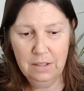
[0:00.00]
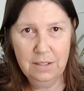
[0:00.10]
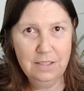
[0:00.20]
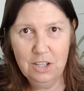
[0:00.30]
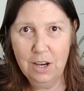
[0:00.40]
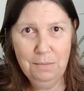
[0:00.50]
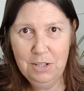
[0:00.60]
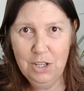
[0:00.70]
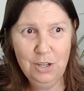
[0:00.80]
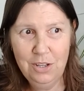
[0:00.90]
It's time
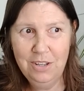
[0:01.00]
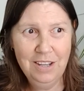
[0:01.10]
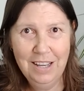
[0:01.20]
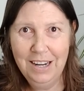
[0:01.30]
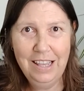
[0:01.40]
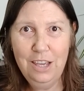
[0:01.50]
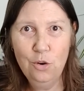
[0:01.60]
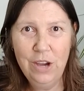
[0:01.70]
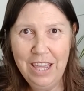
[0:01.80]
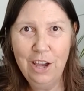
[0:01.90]
to let
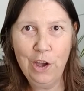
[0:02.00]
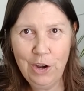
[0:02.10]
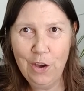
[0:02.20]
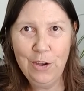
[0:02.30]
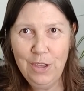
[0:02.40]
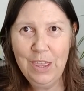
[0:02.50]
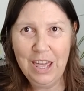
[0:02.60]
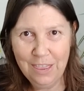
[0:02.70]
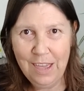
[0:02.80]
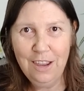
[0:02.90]
your ego know
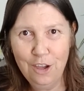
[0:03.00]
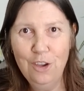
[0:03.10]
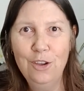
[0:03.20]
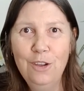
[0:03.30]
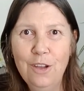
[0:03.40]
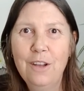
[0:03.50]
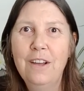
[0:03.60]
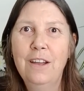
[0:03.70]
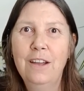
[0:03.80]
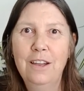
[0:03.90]
that, thank you,
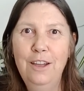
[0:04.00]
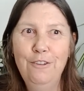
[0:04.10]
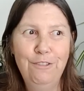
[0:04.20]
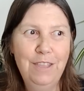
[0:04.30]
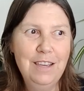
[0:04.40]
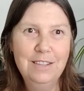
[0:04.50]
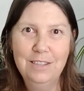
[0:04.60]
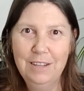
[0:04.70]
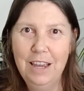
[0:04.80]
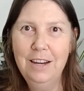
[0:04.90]
if
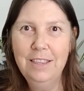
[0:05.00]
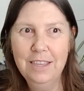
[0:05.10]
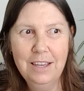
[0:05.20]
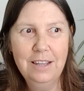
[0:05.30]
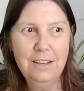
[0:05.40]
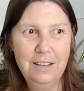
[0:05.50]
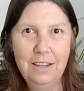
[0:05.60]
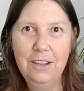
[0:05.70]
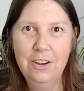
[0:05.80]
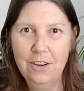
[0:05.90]
there's anything,
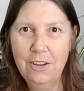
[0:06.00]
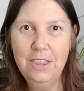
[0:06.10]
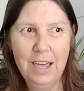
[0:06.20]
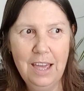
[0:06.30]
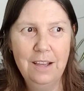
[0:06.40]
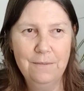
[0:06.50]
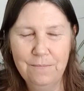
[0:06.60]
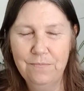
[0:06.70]
you know, that,